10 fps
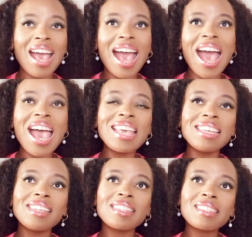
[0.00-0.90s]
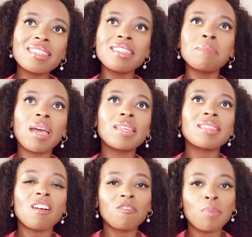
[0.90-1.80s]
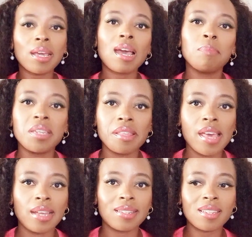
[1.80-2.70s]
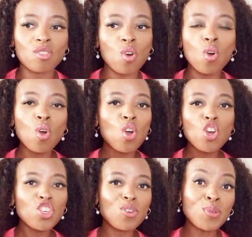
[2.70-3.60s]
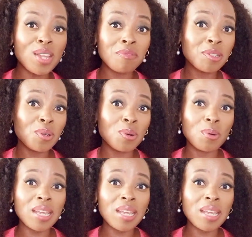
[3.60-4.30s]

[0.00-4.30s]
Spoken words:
I see myself becoming that. So you'll never know.